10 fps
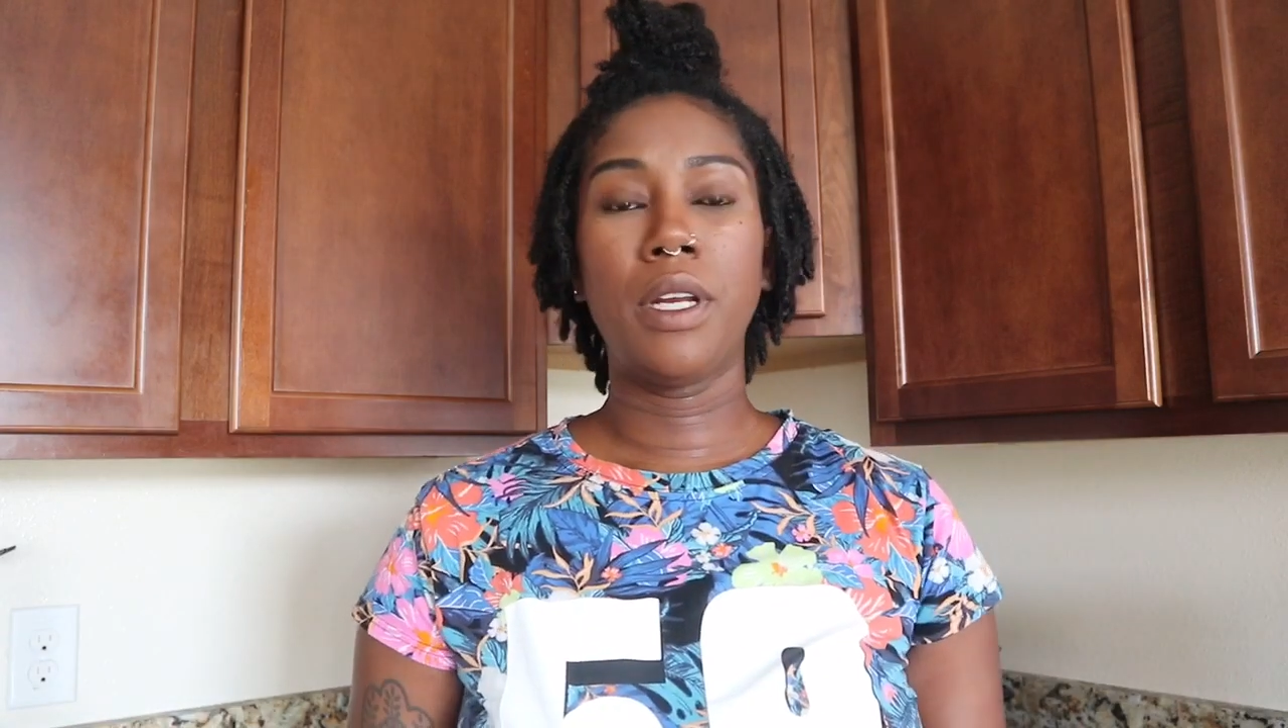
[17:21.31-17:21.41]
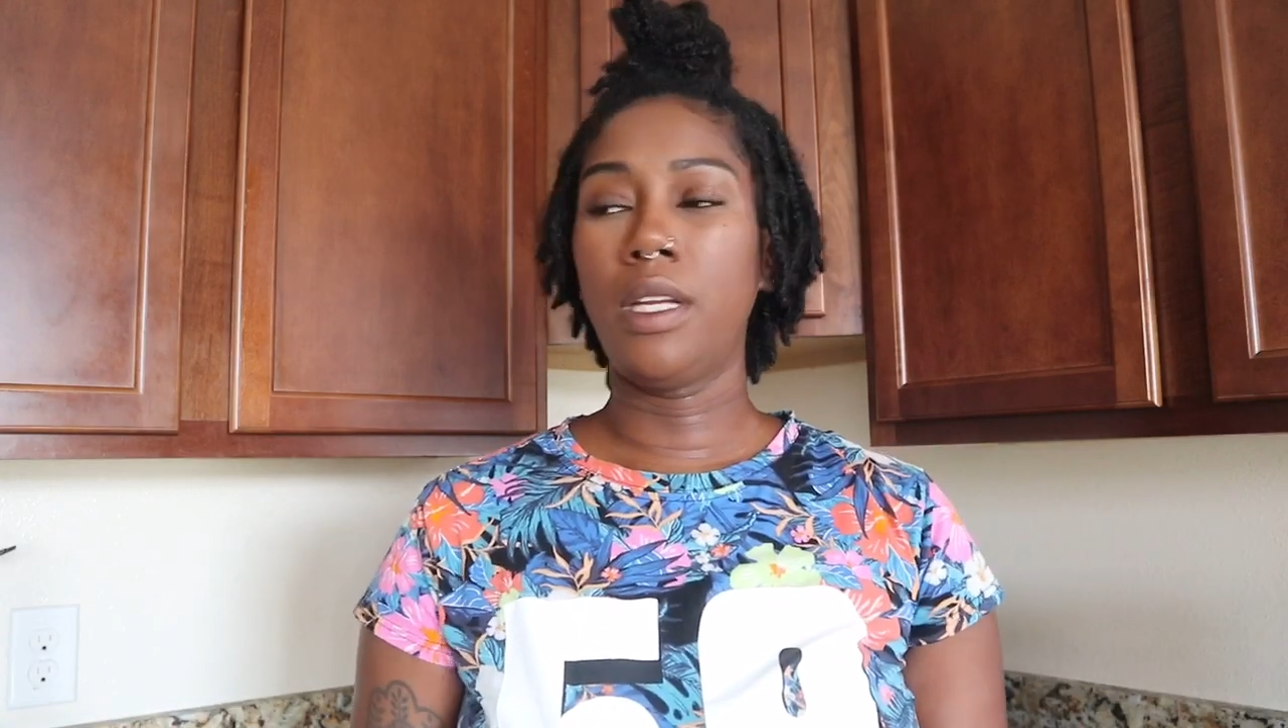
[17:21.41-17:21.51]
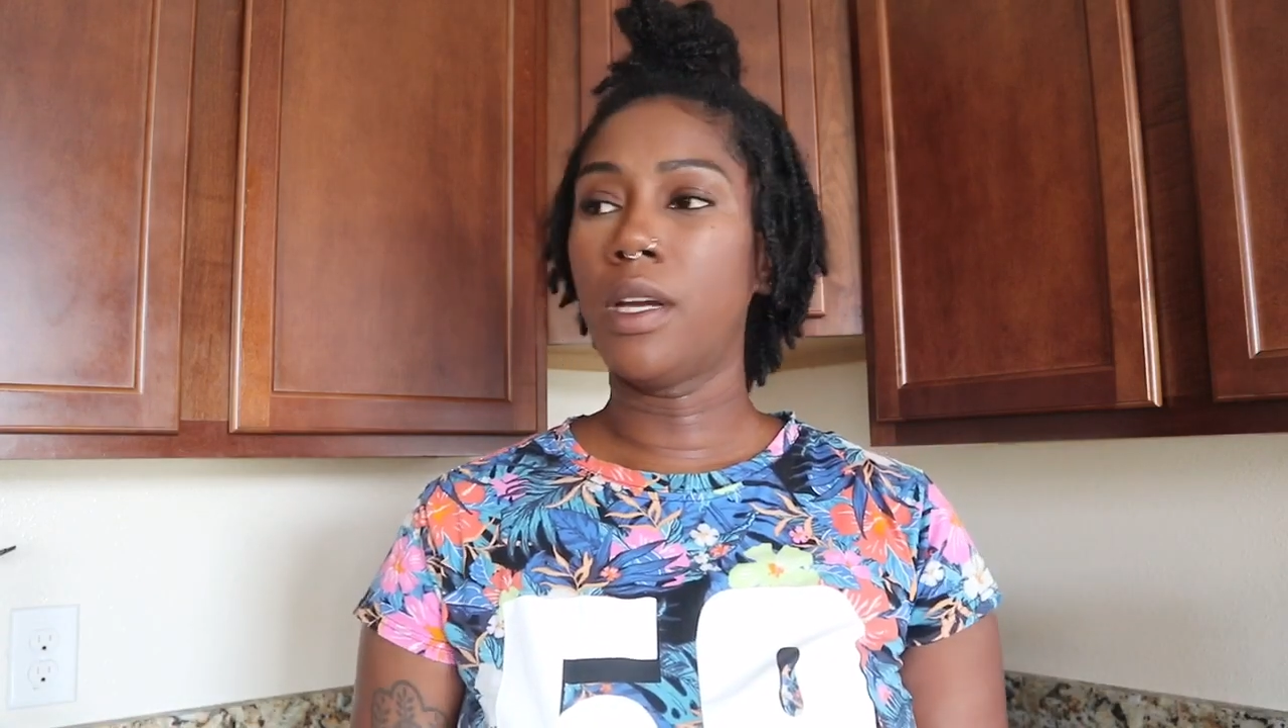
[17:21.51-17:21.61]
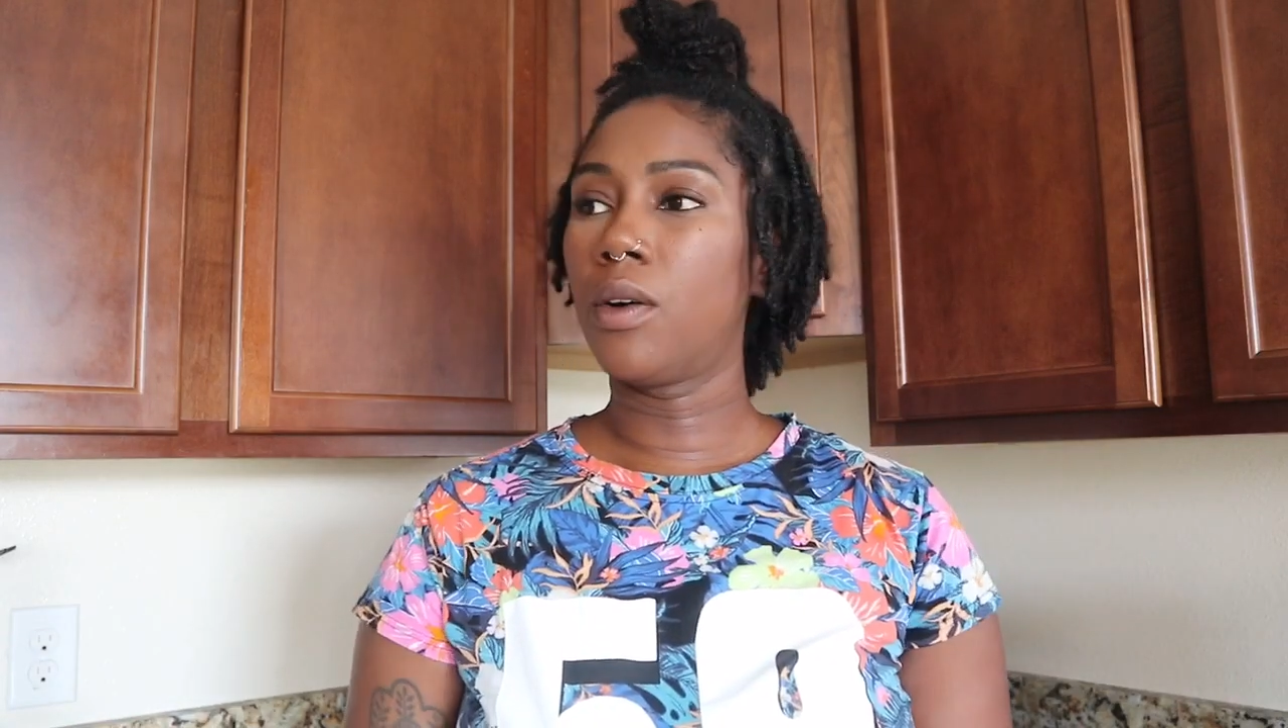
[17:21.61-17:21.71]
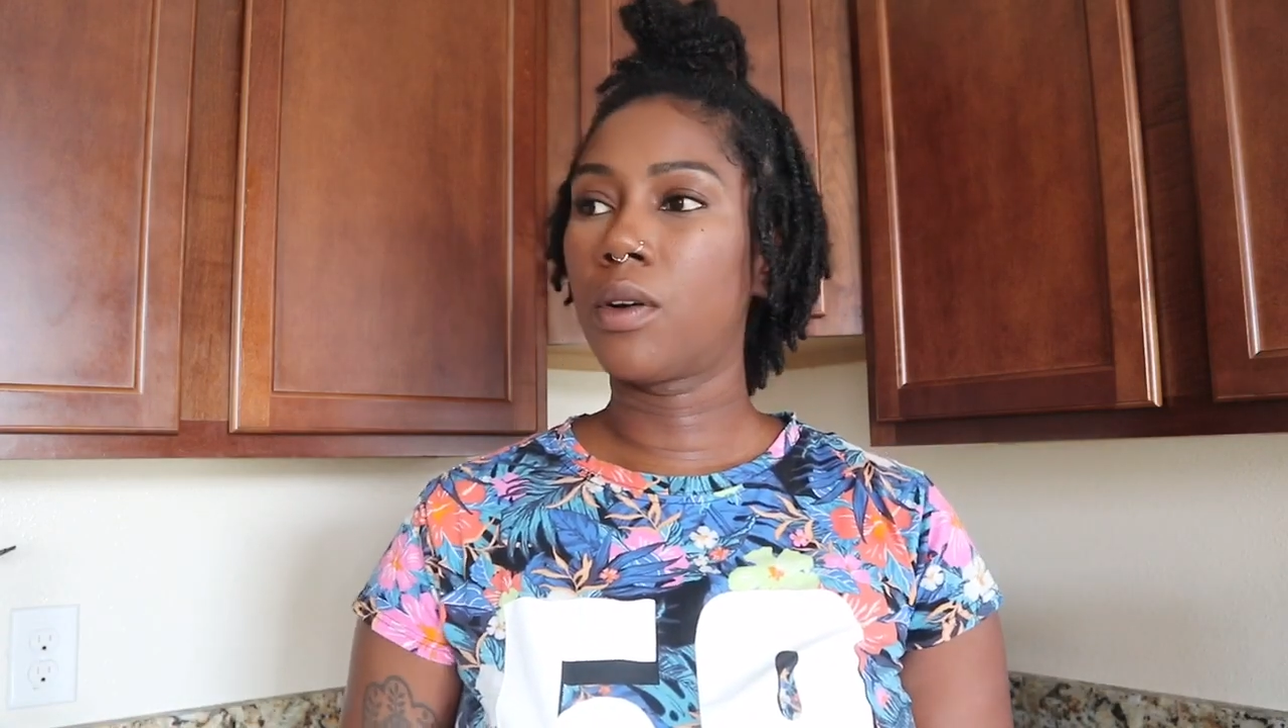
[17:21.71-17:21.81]

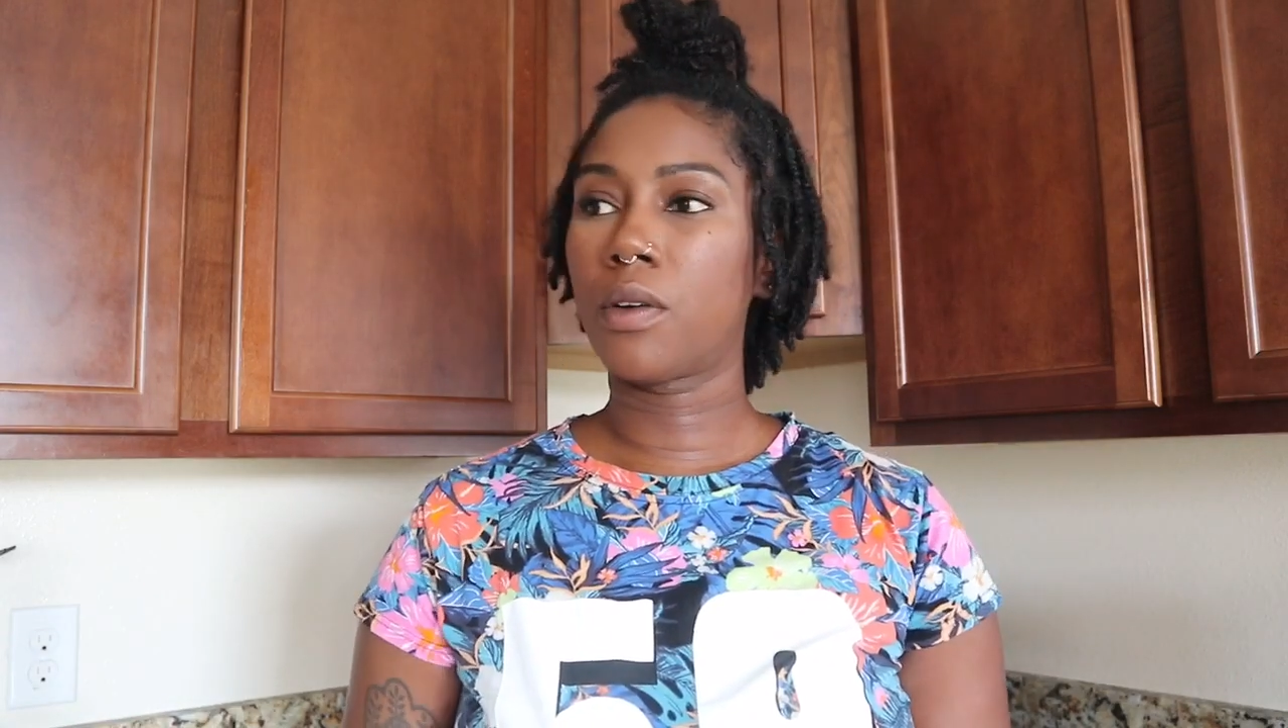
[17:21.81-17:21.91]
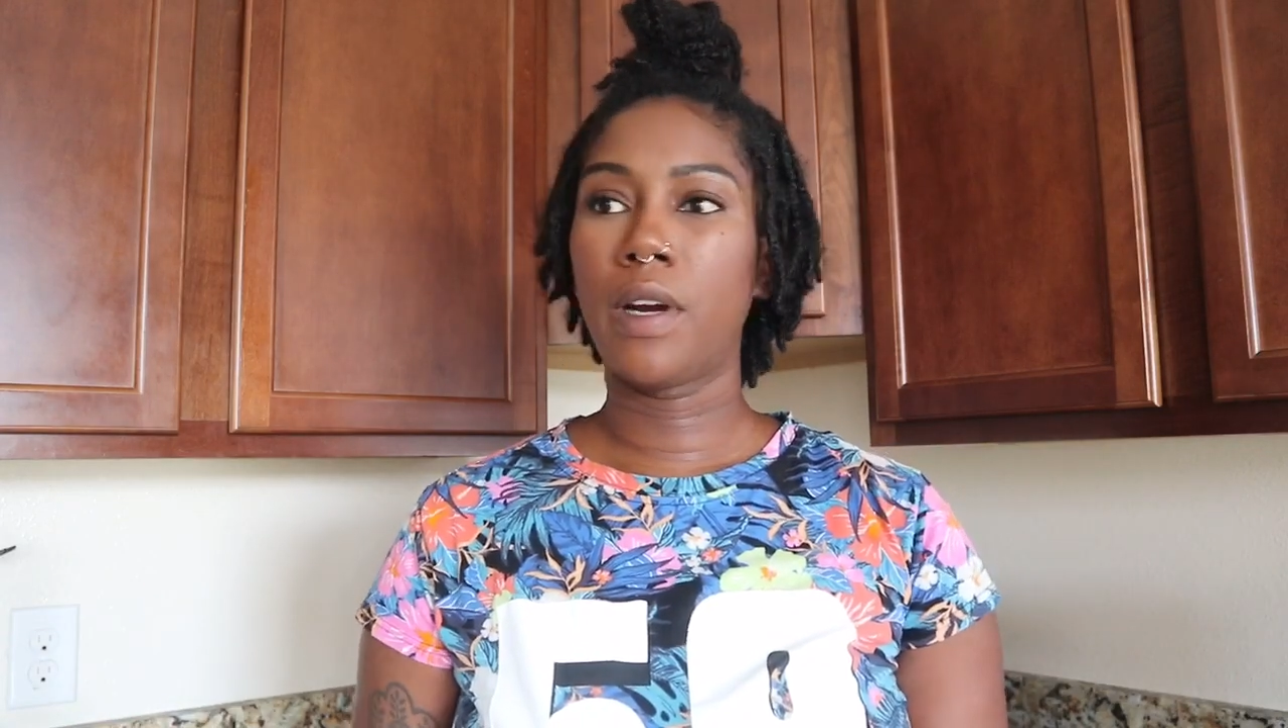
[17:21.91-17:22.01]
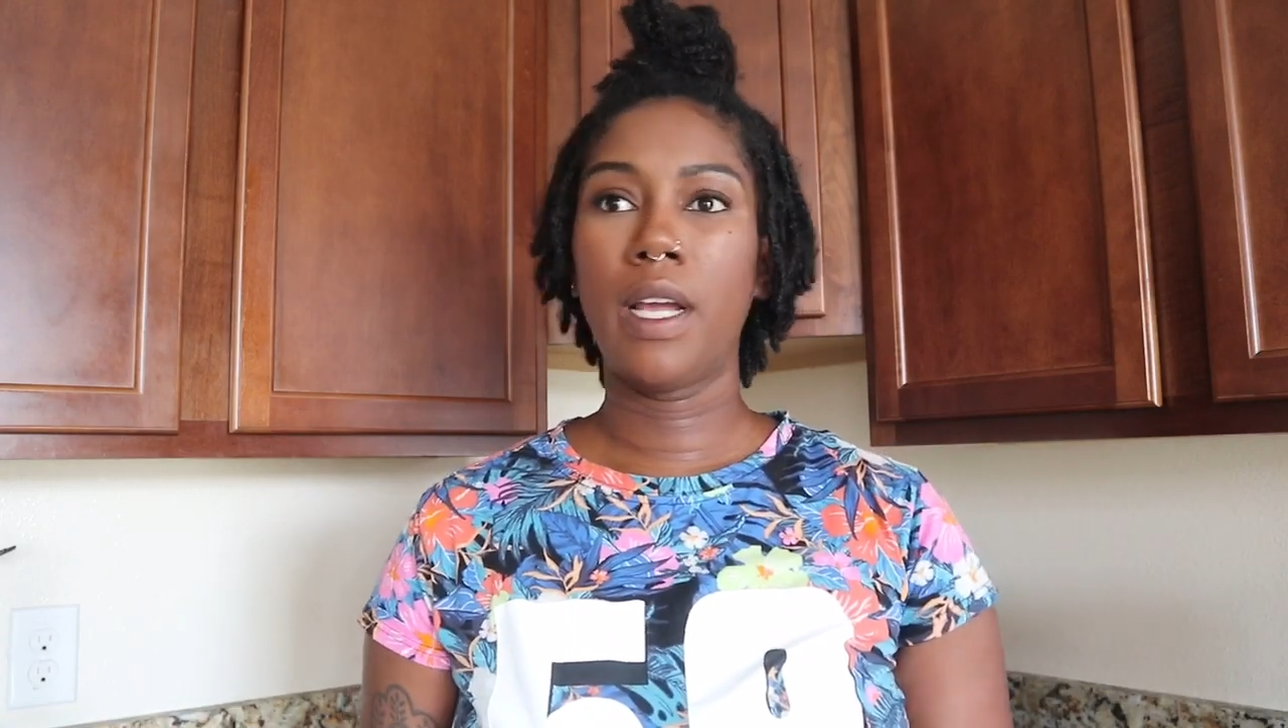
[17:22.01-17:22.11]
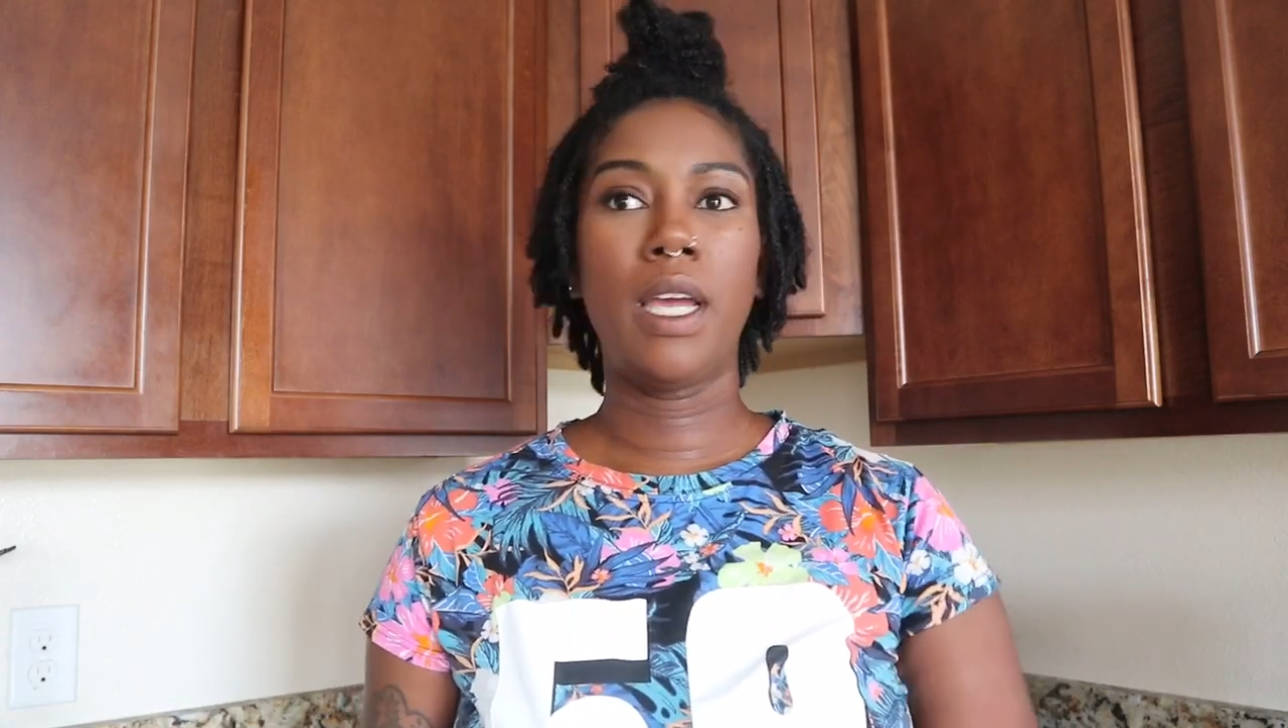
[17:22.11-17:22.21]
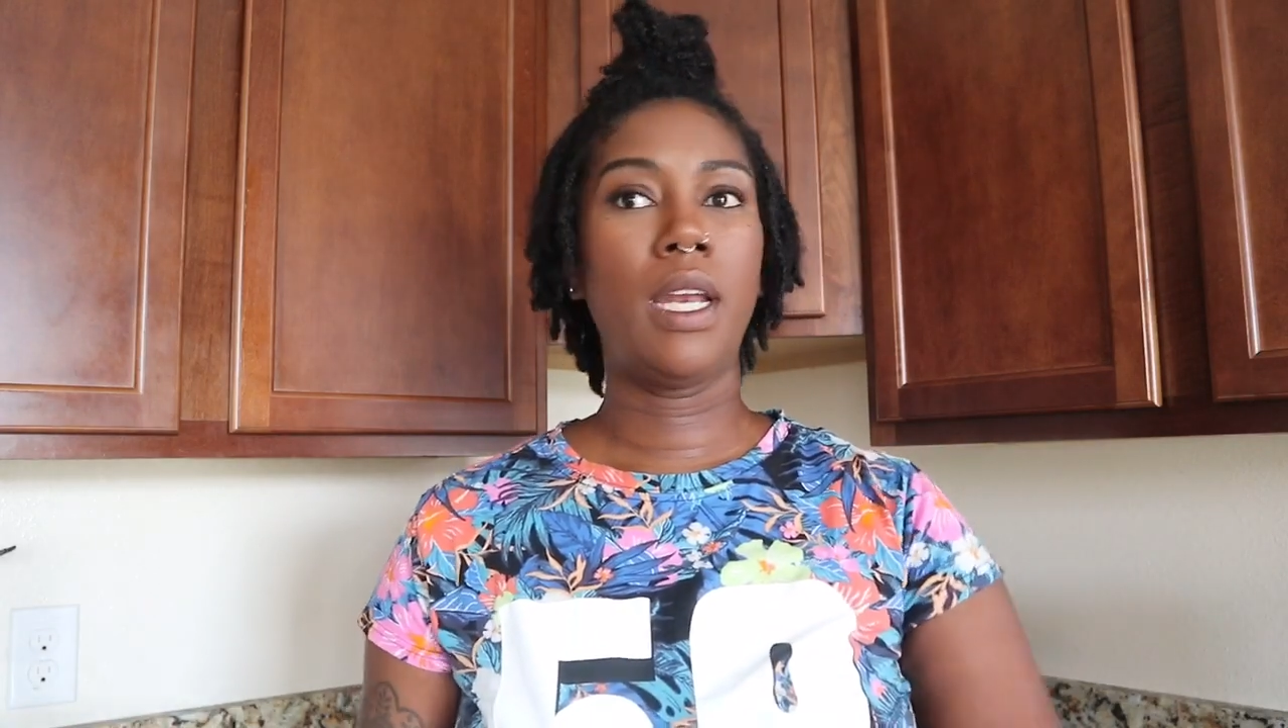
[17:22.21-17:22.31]

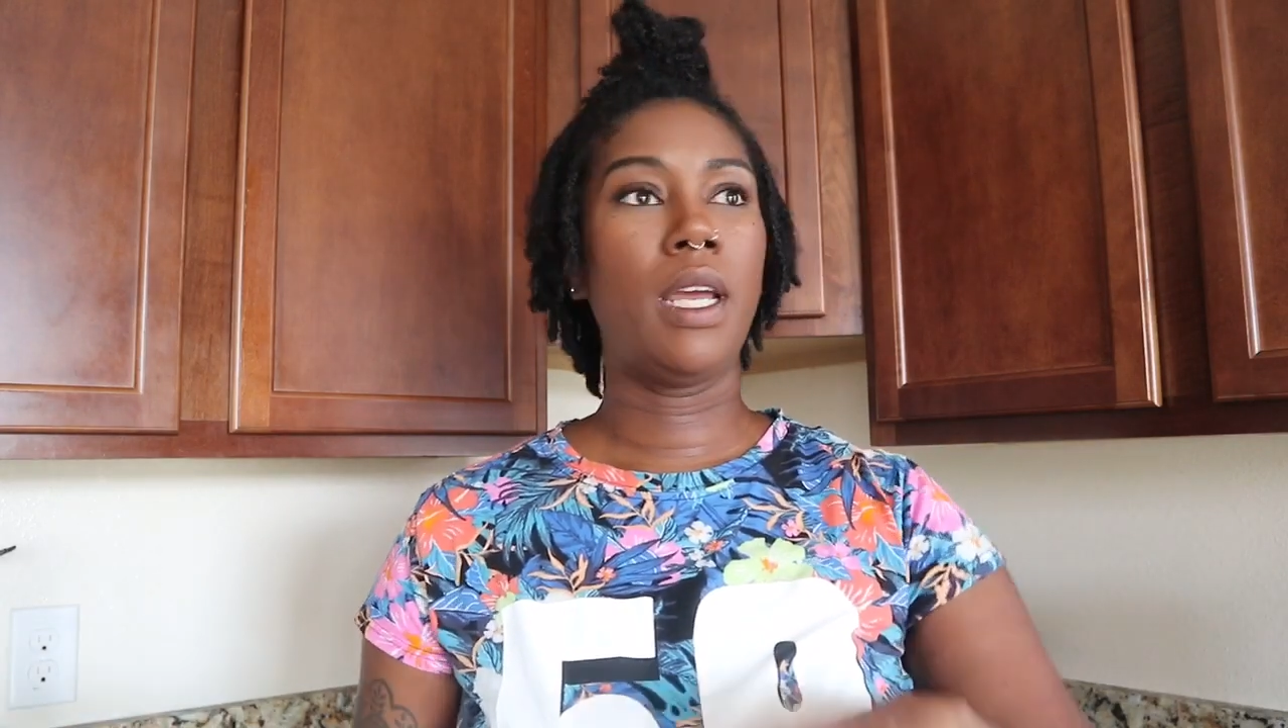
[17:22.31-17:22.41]
deodorant